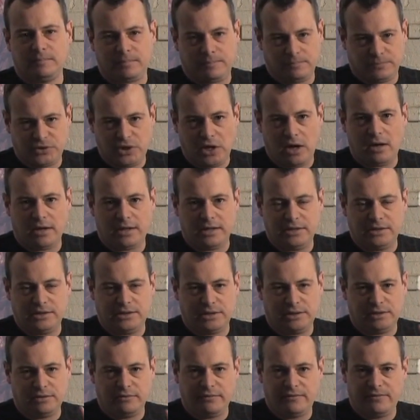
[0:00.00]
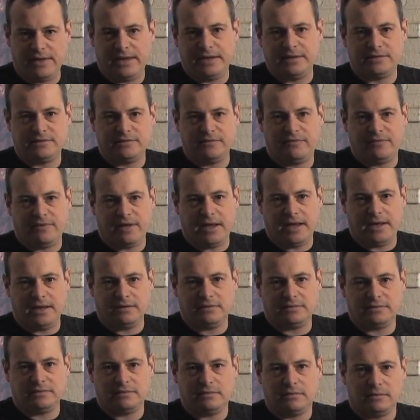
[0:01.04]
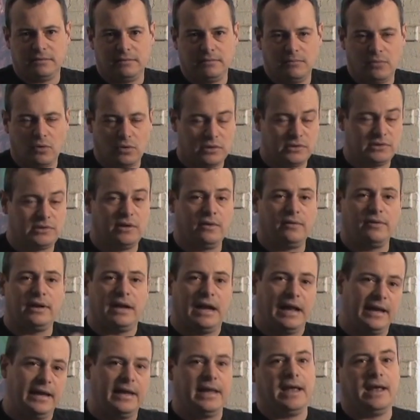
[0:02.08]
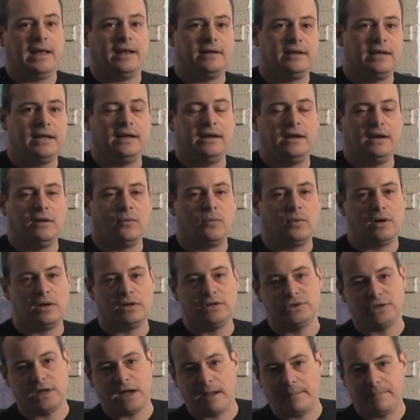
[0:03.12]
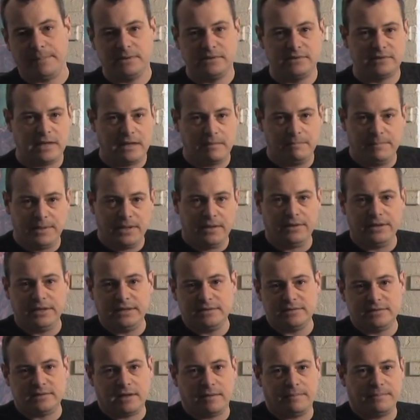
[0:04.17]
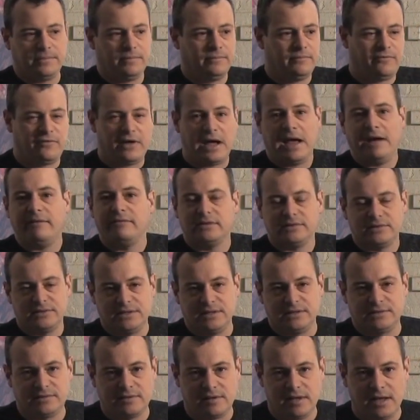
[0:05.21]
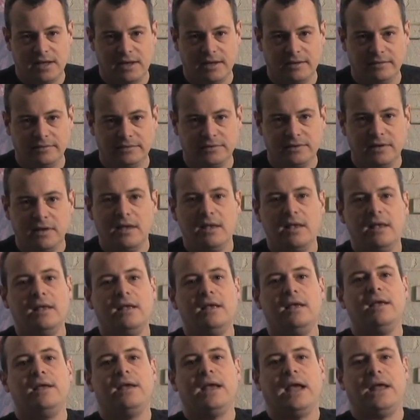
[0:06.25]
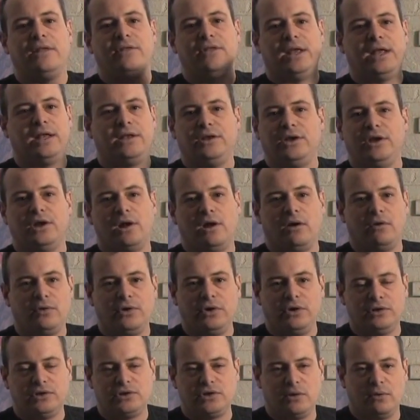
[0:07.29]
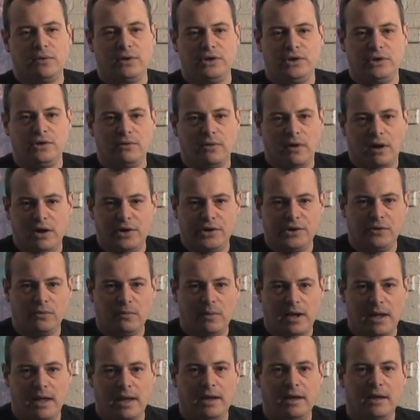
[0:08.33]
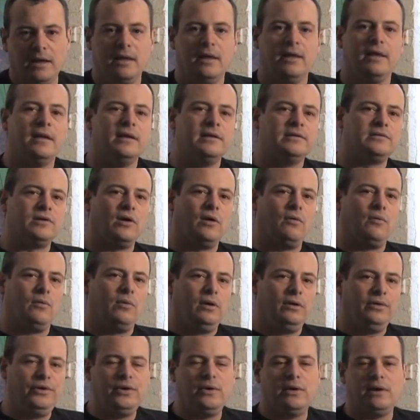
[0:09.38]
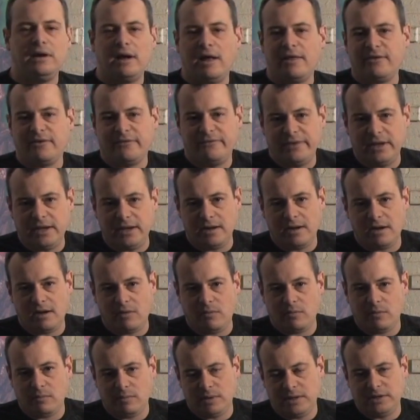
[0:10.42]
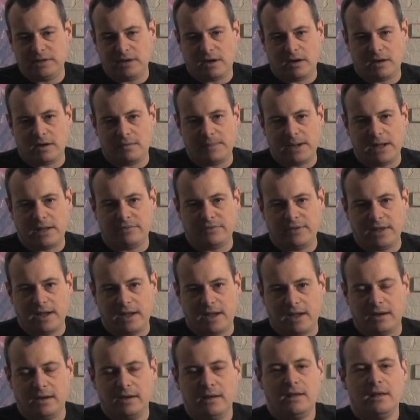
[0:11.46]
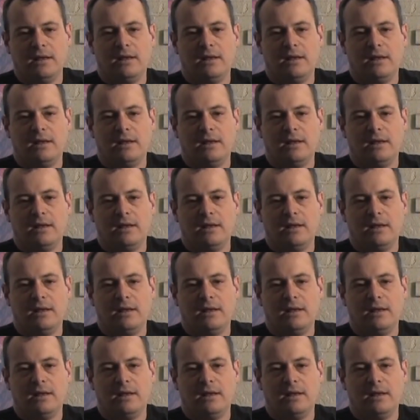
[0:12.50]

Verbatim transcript: talking to you face to face more so than I can get in a workshop and say building some five or six things and then you know showing you on your way so we'll do another video where we talk about that.